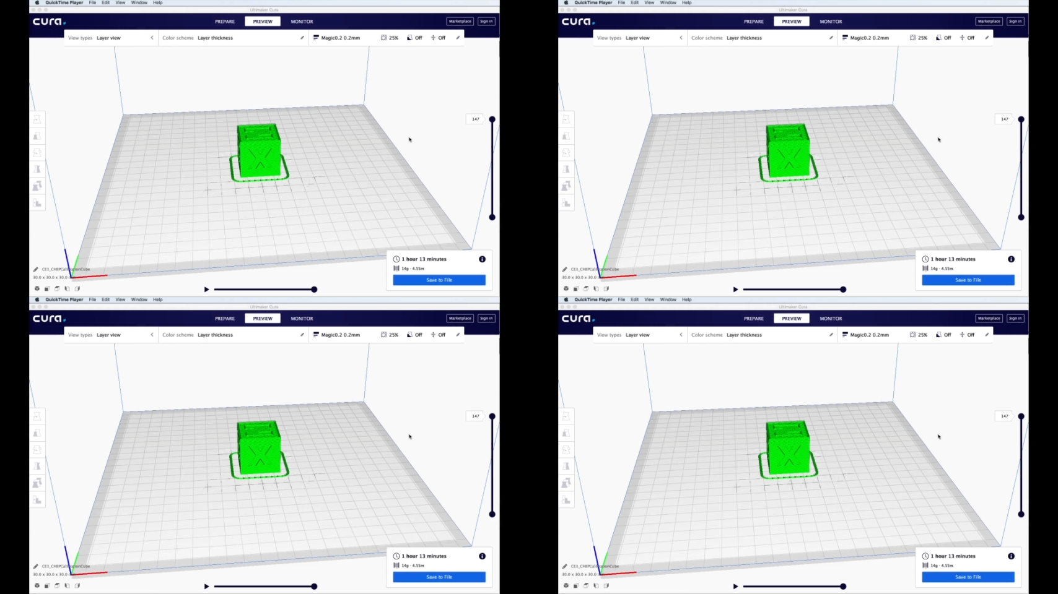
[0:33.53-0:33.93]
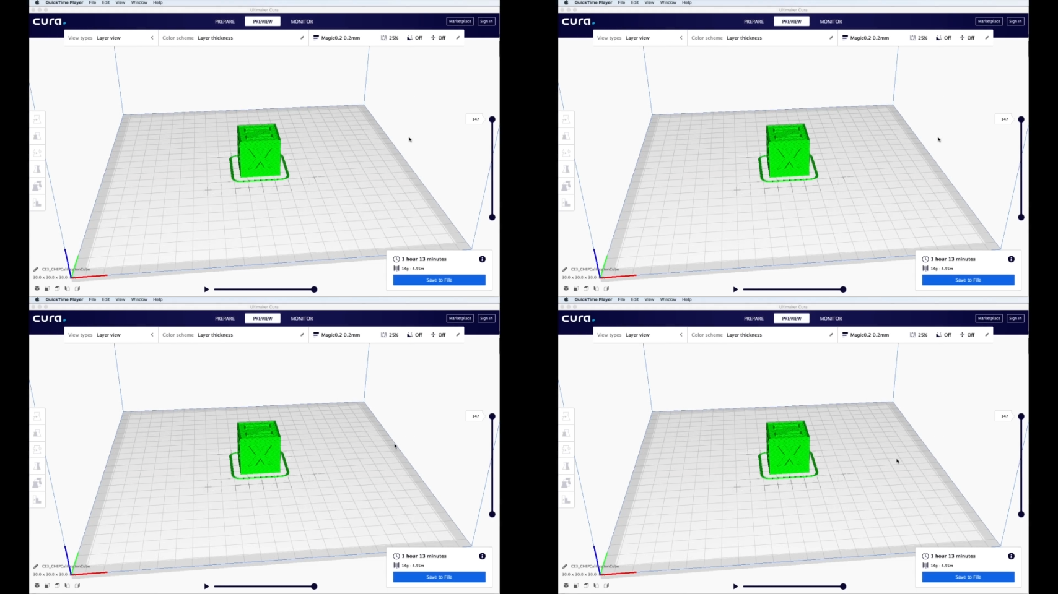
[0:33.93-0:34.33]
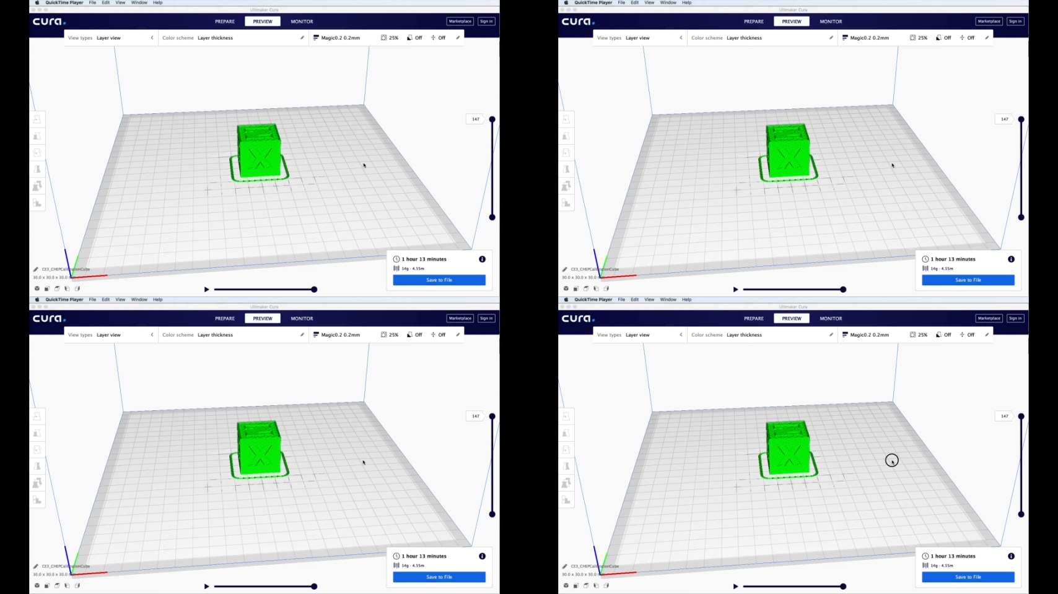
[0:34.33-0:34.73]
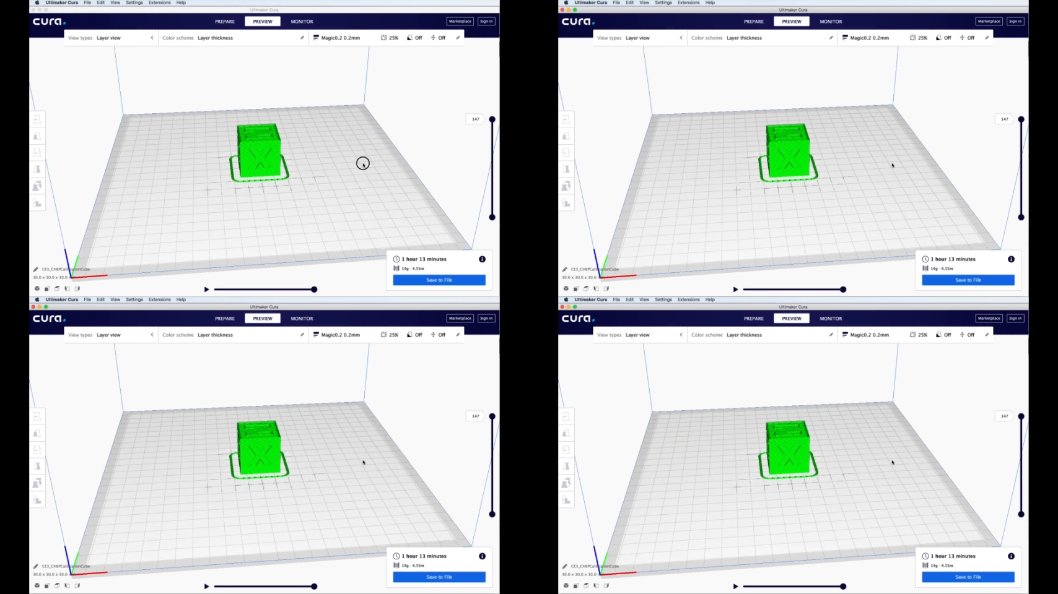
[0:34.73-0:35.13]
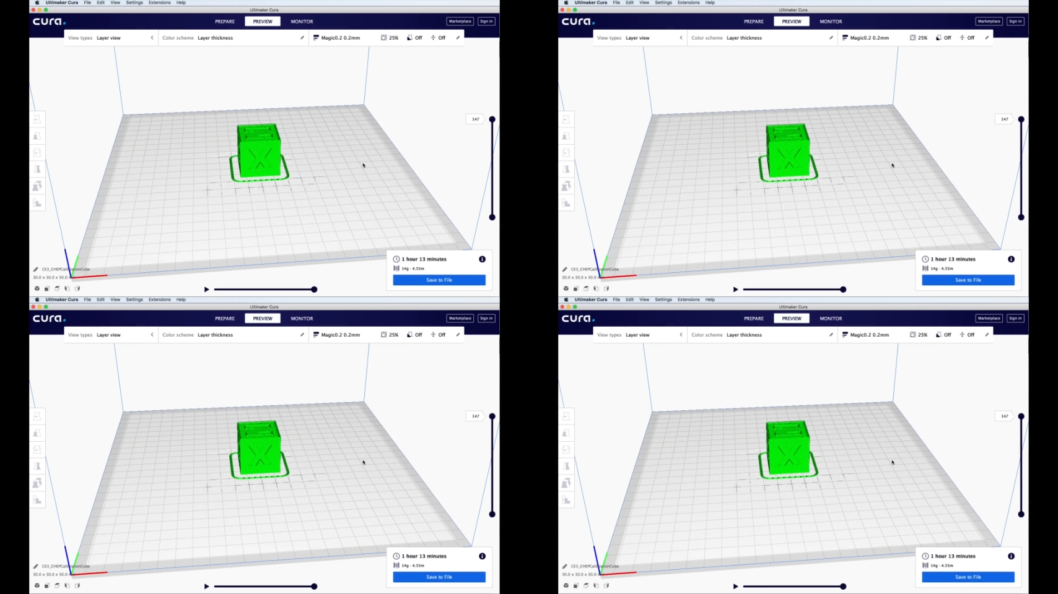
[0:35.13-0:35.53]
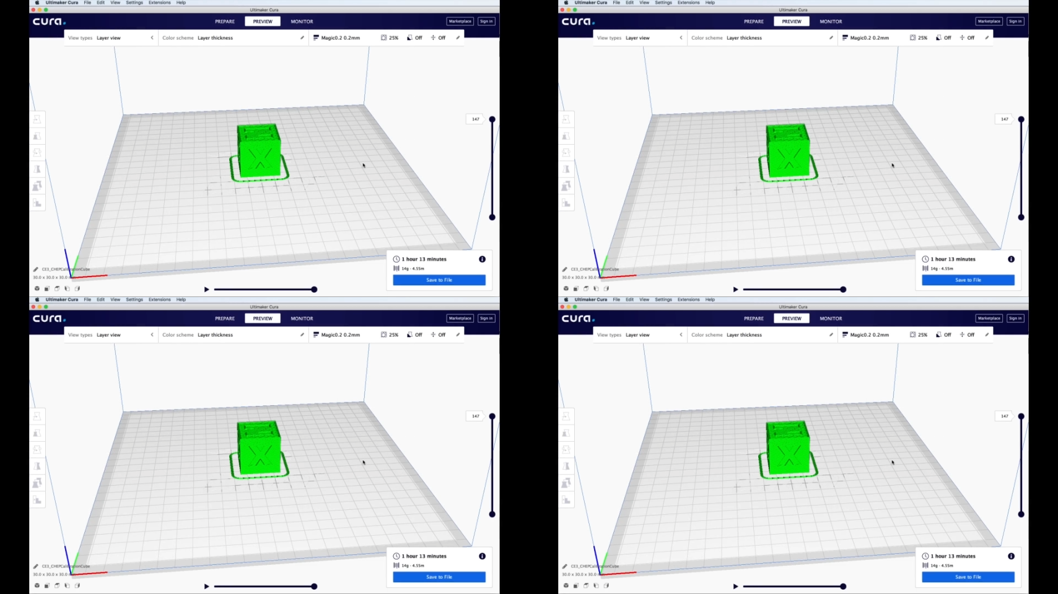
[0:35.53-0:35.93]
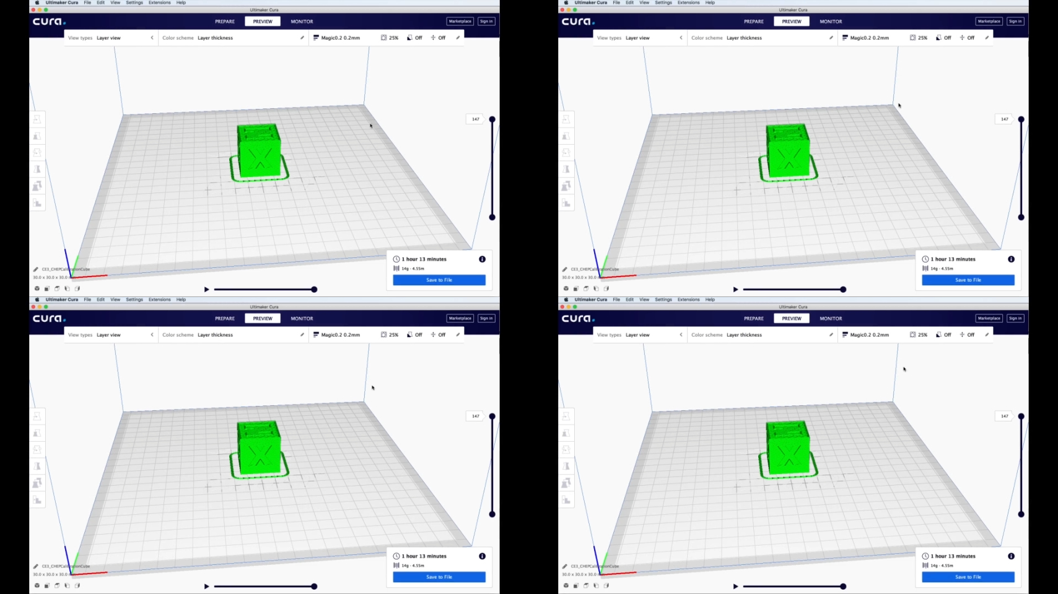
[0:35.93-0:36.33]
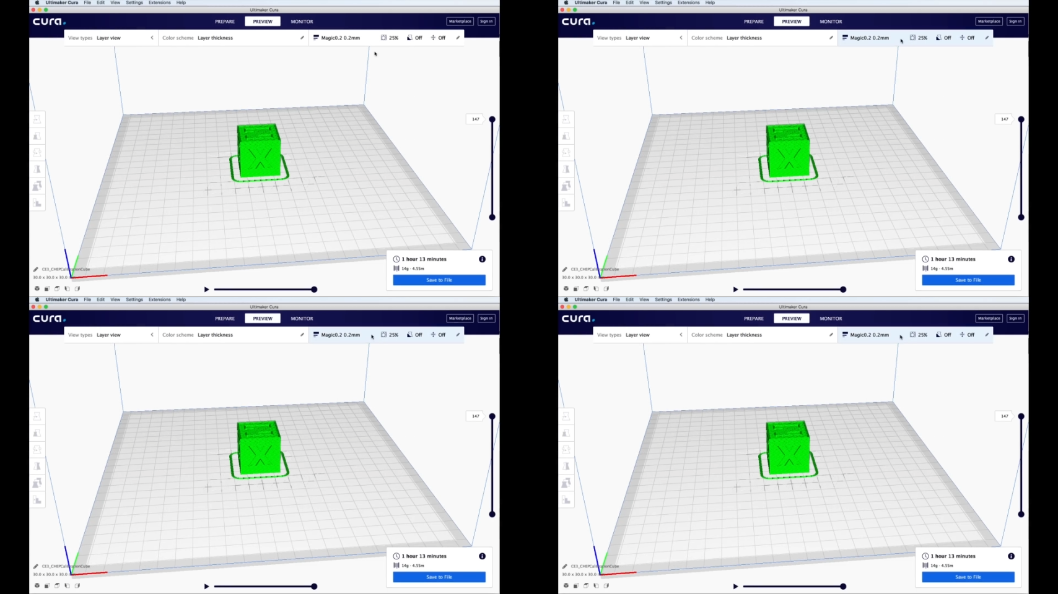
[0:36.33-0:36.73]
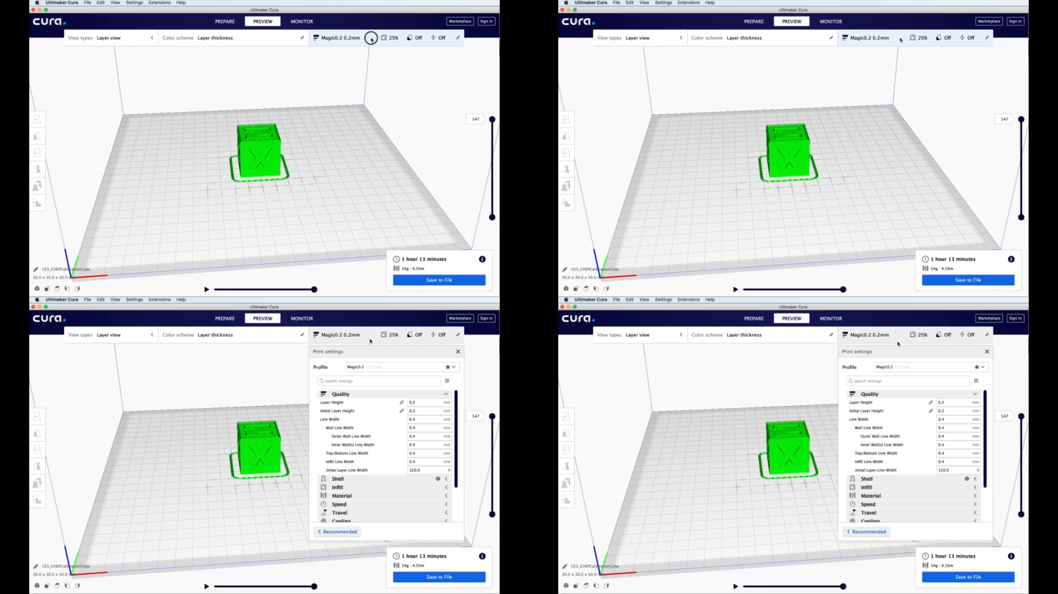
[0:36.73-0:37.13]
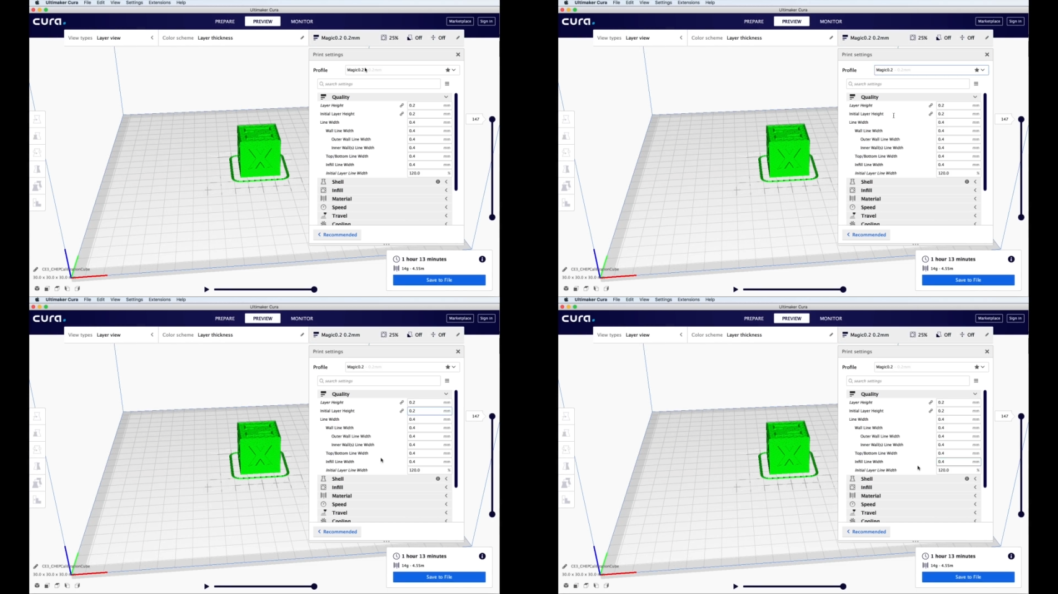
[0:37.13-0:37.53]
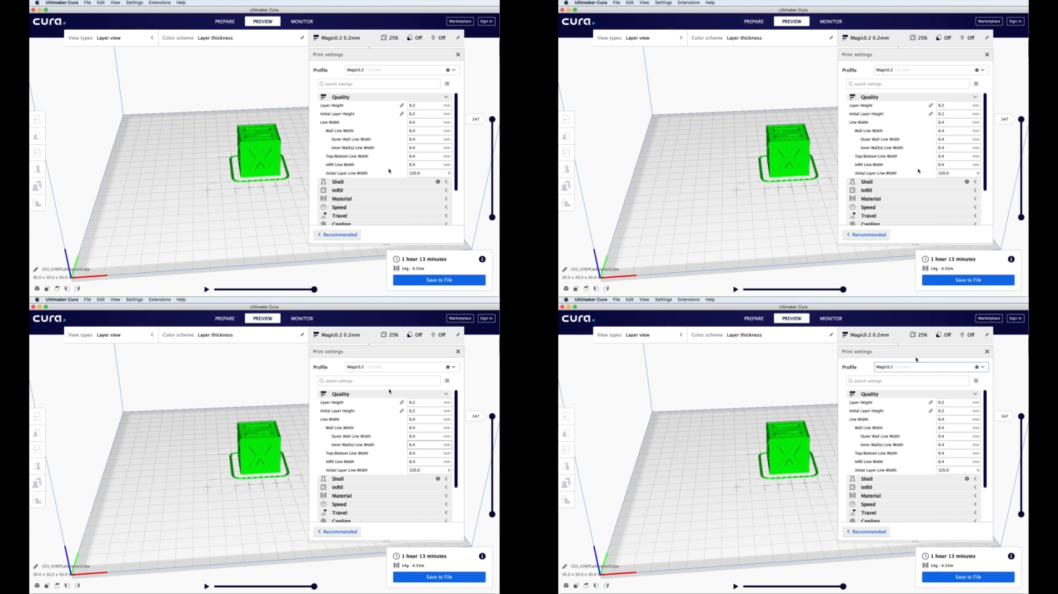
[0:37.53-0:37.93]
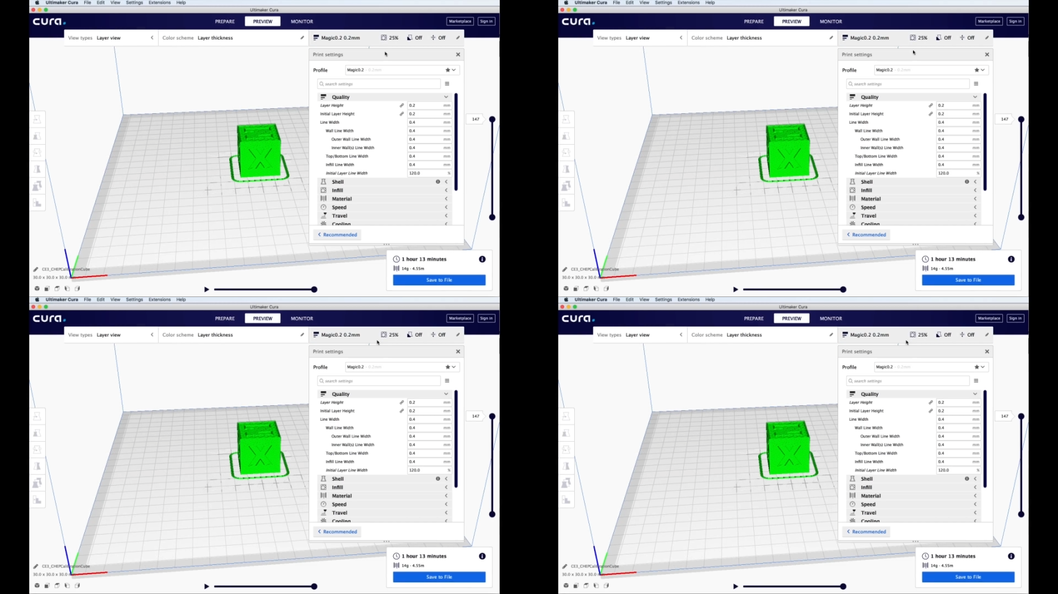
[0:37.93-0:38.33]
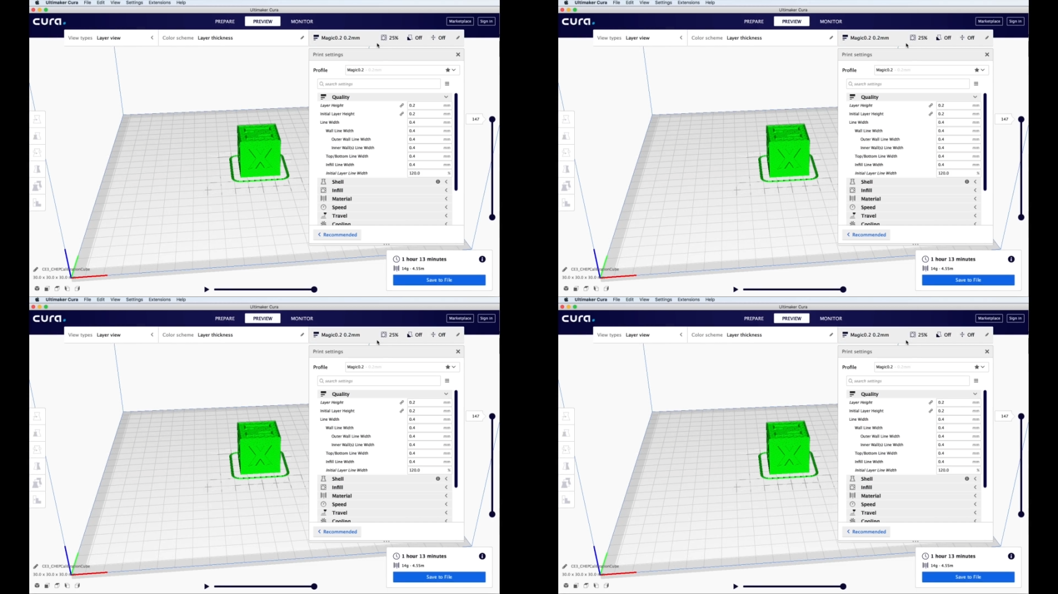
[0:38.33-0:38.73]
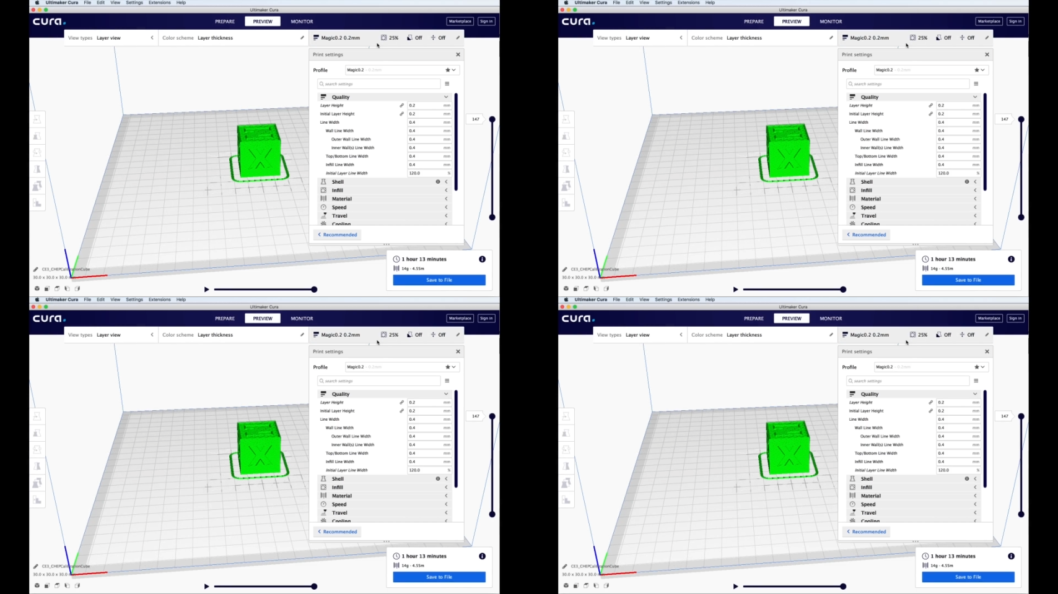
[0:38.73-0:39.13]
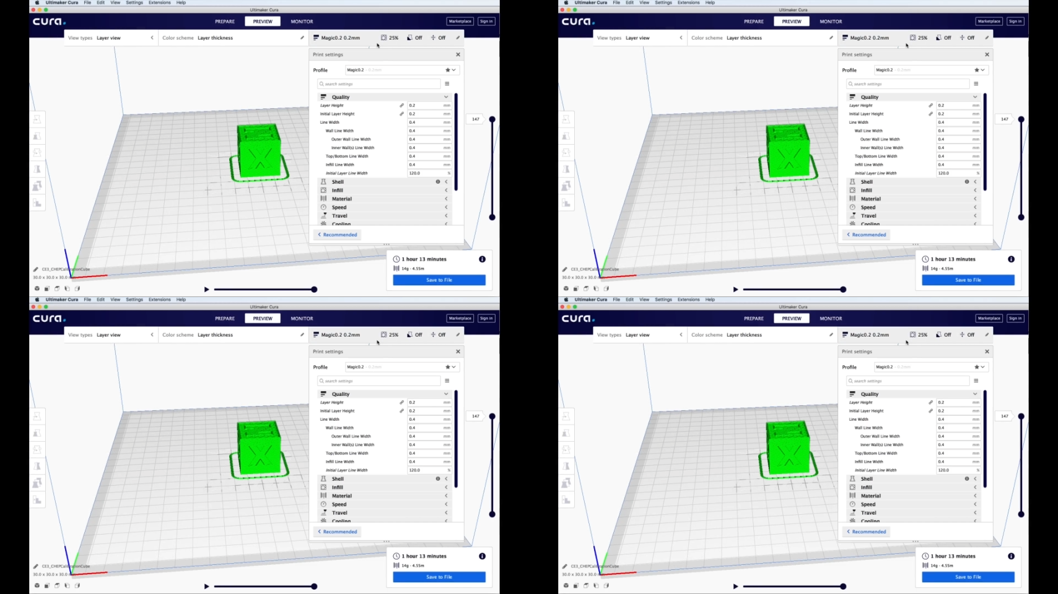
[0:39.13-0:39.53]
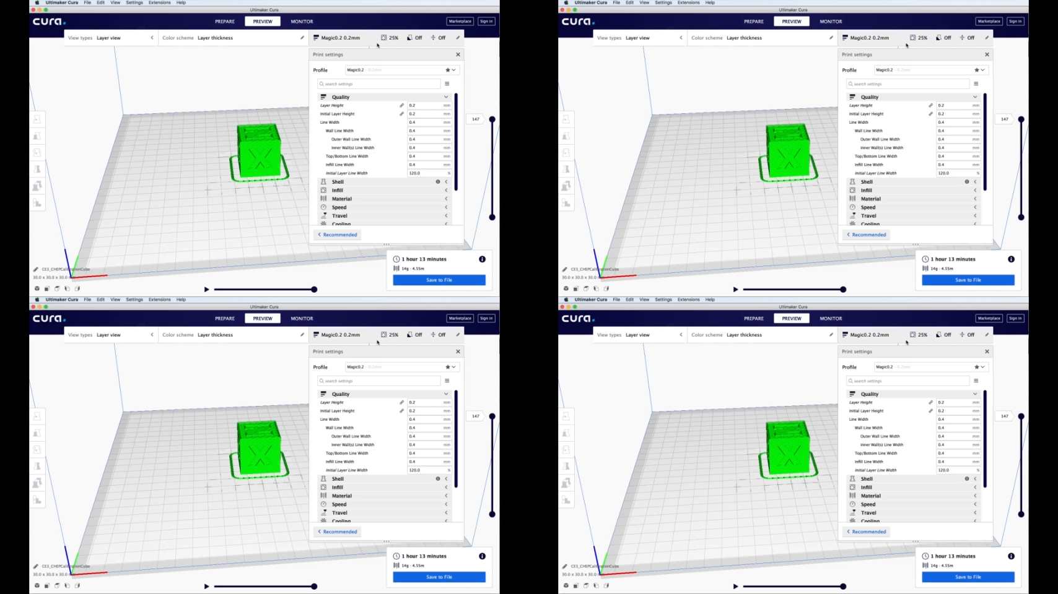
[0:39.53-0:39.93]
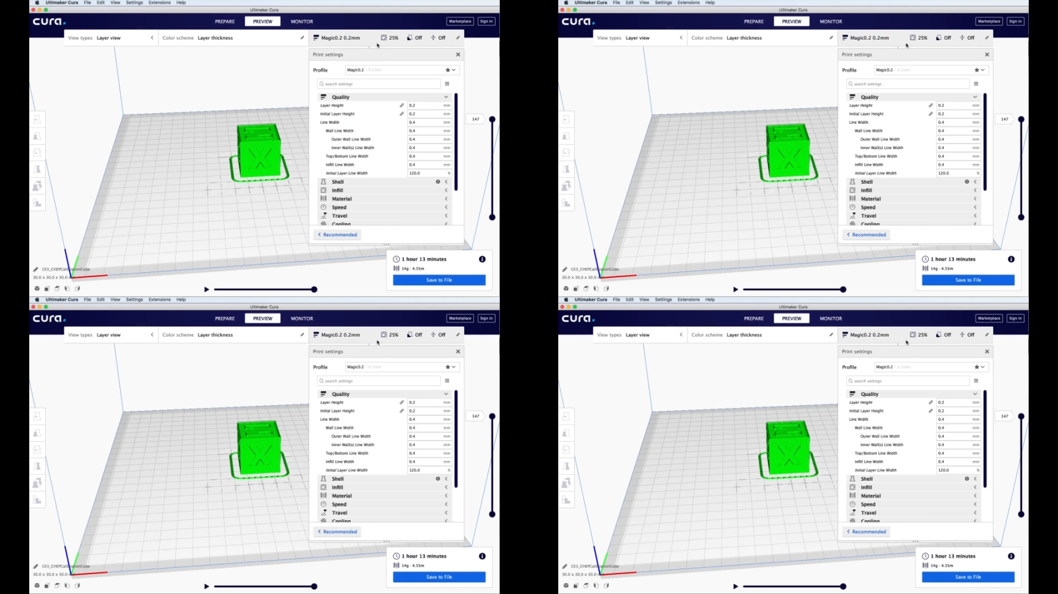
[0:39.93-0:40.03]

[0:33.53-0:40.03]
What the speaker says: [unreadable: no face in view]